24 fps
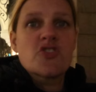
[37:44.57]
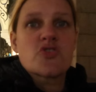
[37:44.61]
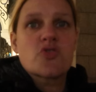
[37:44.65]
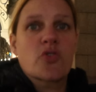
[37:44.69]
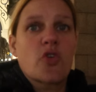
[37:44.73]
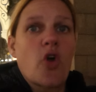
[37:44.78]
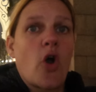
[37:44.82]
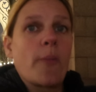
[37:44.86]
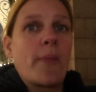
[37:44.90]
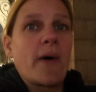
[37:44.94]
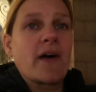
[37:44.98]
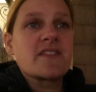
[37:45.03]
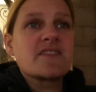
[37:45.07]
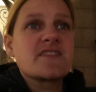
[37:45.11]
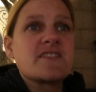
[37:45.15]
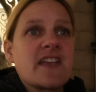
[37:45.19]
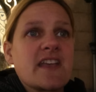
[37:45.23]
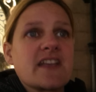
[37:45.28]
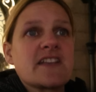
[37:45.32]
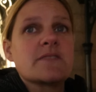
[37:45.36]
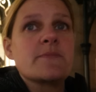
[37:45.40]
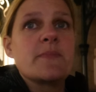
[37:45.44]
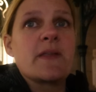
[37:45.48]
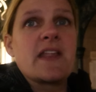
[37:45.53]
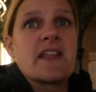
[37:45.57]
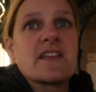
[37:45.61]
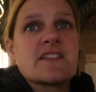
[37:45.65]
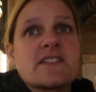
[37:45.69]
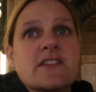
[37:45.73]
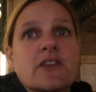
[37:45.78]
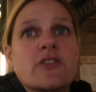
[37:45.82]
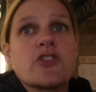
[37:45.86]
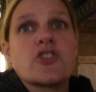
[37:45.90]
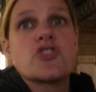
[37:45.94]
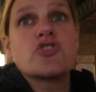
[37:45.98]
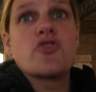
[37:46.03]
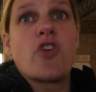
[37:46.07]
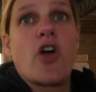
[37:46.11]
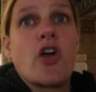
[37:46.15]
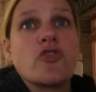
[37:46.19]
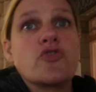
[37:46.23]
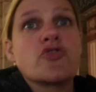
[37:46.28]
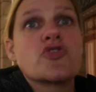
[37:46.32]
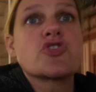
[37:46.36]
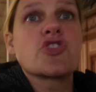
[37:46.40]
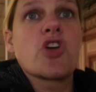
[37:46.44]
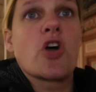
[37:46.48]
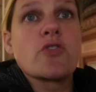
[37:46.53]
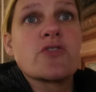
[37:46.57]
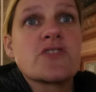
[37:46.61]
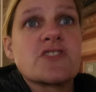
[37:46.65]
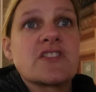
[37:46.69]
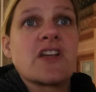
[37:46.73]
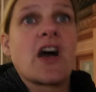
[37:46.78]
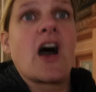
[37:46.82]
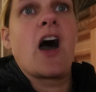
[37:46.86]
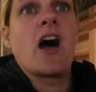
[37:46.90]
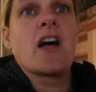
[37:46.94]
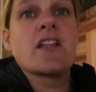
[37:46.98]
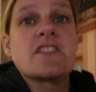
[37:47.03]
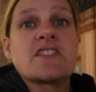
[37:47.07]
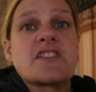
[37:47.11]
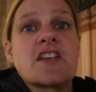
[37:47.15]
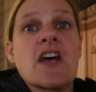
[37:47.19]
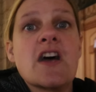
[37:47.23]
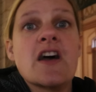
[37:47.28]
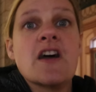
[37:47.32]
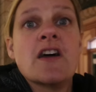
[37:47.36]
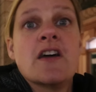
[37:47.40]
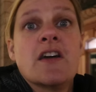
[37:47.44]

So we've got about six minutes till the drone show starts.